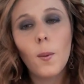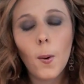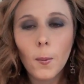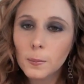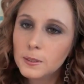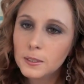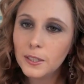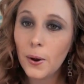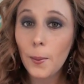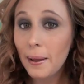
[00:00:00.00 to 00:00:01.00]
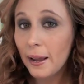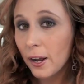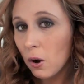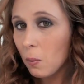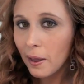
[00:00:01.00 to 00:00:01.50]
won't, make it
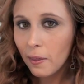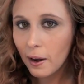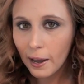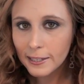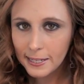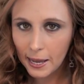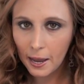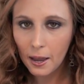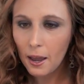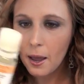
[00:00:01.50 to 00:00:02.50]
go away the next day.